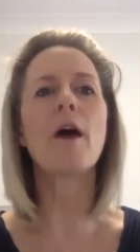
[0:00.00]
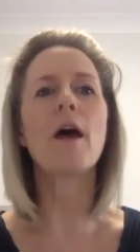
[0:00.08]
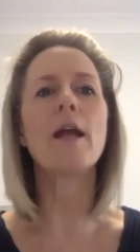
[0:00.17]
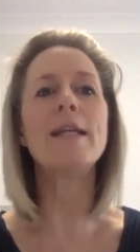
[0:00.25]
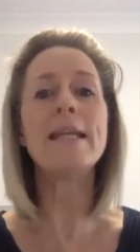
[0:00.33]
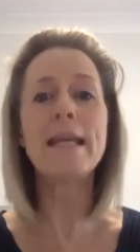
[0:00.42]

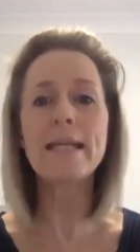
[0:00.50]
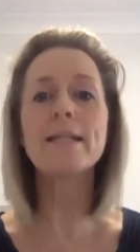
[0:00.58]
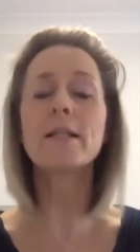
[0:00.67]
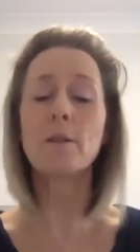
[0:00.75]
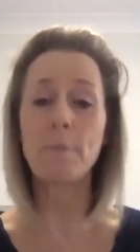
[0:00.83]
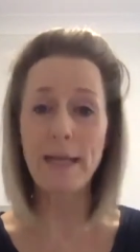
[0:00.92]
Need
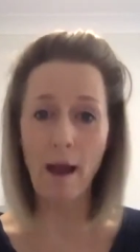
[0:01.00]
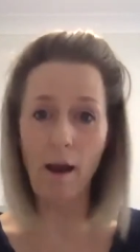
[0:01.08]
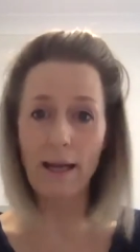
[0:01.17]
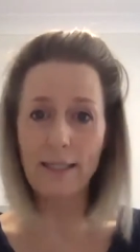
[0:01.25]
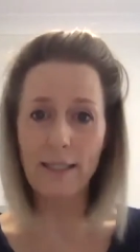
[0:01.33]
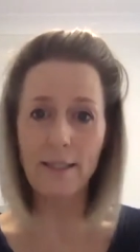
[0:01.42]
to be
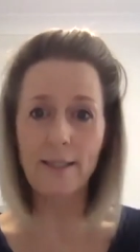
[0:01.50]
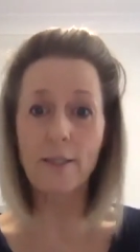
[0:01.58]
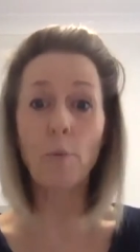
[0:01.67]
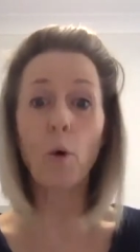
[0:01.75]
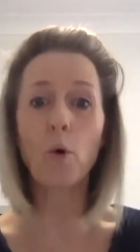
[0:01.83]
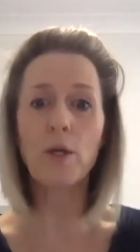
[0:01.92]
guided and
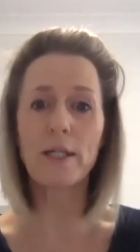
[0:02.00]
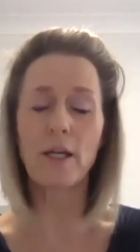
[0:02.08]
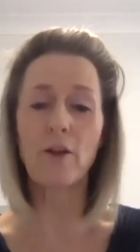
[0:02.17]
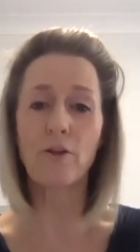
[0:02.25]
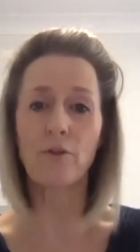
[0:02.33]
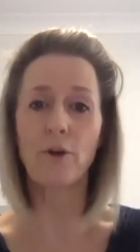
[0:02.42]

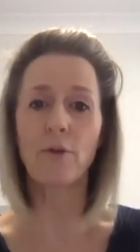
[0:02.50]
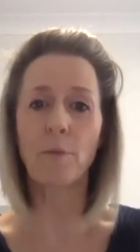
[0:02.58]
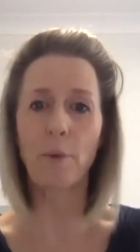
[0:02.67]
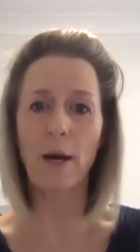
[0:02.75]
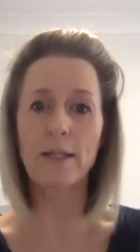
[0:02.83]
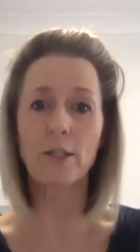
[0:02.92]
supported through the
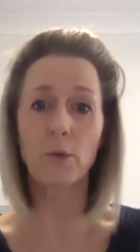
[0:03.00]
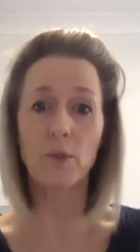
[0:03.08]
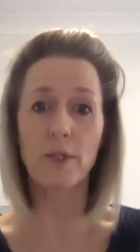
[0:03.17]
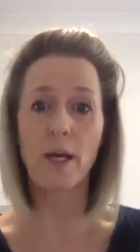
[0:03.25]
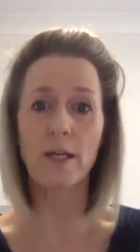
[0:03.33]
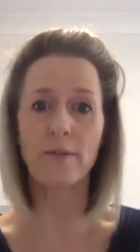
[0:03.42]
practical
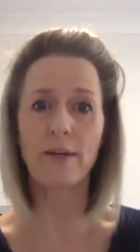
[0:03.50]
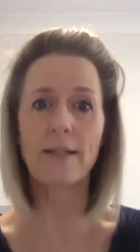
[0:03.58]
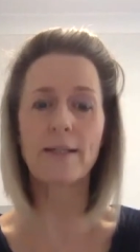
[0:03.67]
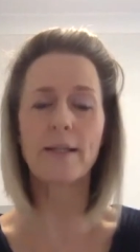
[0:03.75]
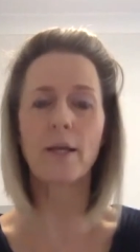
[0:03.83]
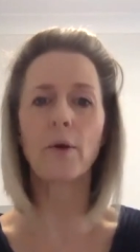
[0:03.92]
side of it.
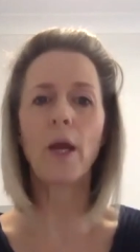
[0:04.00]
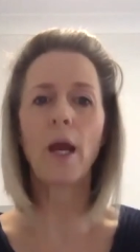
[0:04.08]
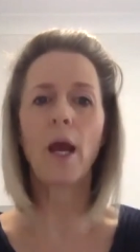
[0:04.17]
So